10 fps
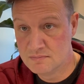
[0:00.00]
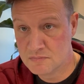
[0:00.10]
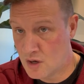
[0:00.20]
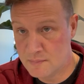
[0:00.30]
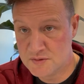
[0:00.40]

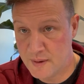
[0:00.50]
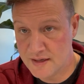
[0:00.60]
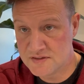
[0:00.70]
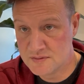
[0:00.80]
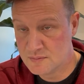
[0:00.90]
Garbage
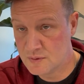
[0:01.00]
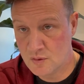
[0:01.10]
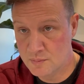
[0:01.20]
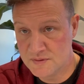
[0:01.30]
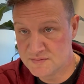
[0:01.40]
bags were
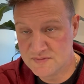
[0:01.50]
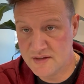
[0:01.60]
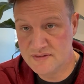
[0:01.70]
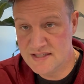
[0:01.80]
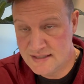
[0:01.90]
almost
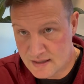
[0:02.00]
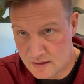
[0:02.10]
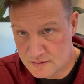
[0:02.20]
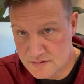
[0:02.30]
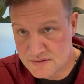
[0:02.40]

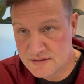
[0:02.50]
$17.